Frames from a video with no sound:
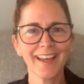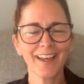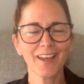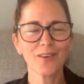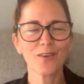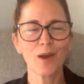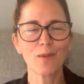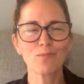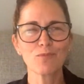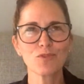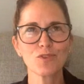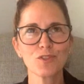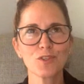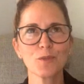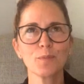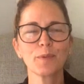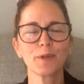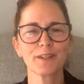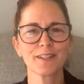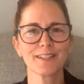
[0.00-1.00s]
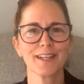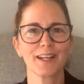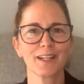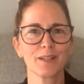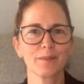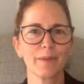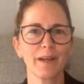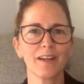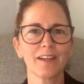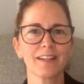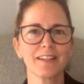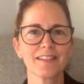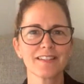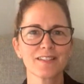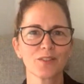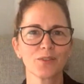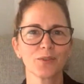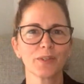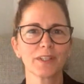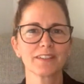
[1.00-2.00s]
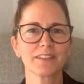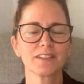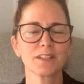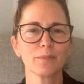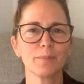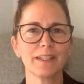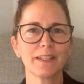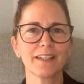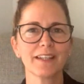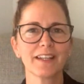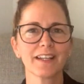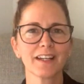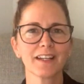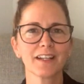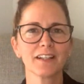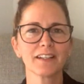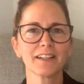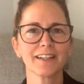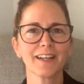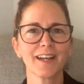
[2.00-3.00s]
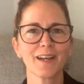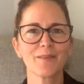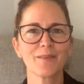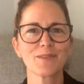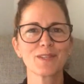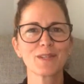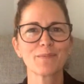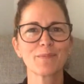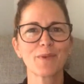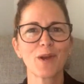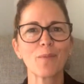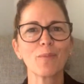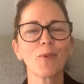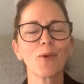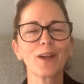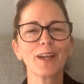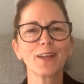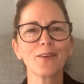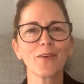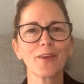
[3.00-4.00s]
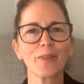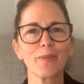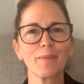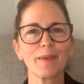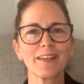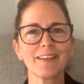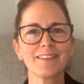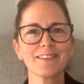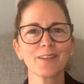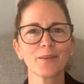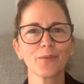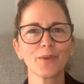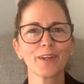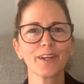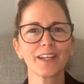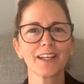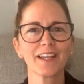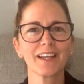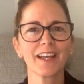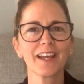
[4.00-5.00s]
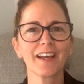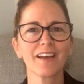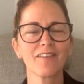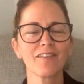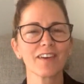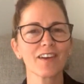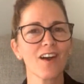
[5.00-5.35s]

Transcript: who I'm super excited about, is going to be here um, tomorrow morning with me. So we're going to have a